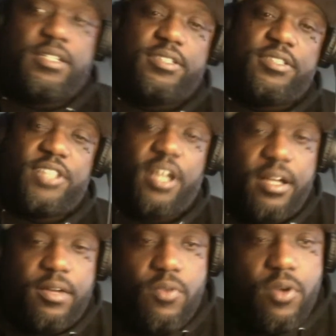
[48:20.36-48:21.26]

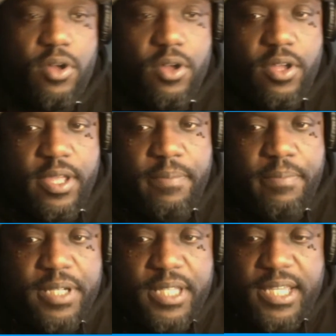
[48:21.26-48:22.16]
John Wall and
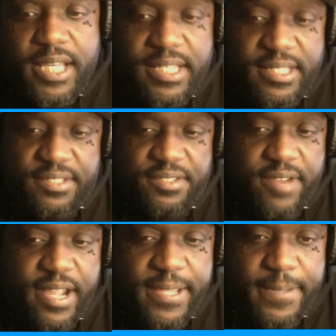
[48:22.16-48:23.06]
Boogie Cousins,
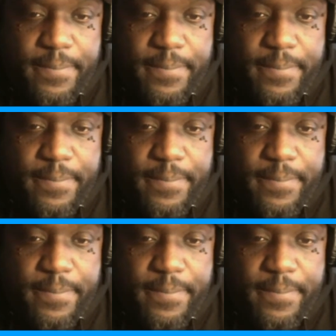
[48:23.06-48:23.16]
right?